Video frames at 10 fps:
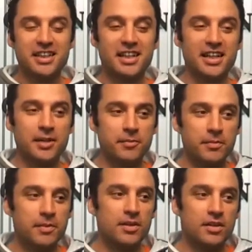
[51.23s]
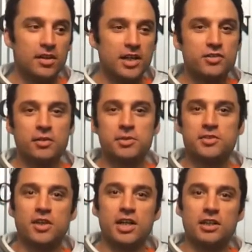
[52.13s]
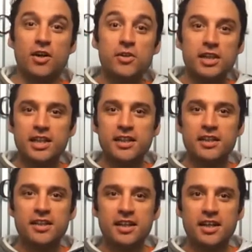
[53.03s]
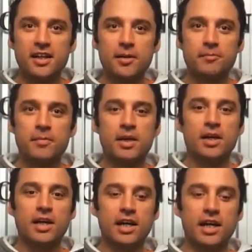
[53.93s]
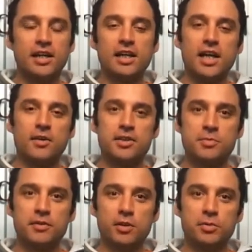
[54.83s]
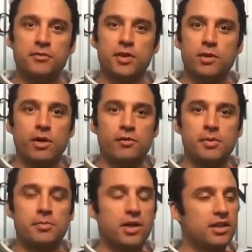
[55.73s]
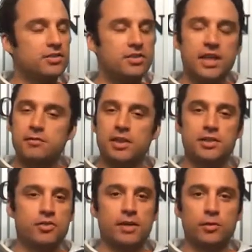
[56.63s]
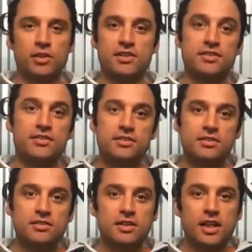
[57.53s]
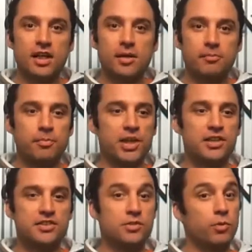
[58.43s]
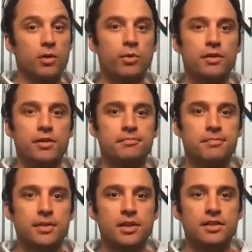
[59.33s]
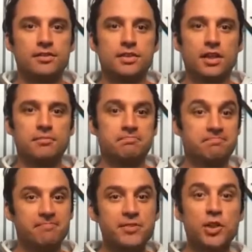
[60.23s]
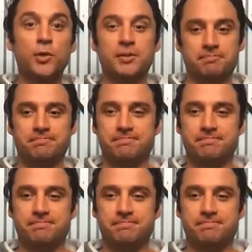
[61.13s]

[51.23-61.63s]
I train with Scotty locally, and now he's moved a little bit further away from me, but I definitely travel the distance because it's well worth it. So do it.